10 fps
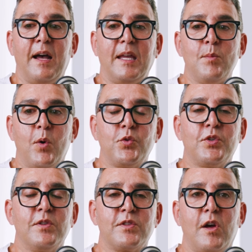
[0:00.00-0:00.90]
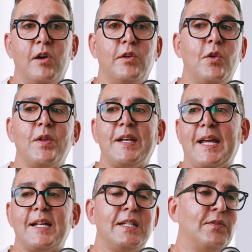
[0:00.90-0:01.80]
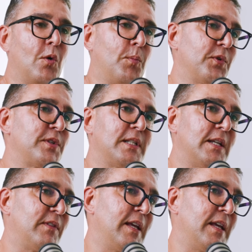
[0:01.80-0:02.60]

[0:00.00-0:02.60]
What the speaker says: Emotions are not negative or positive.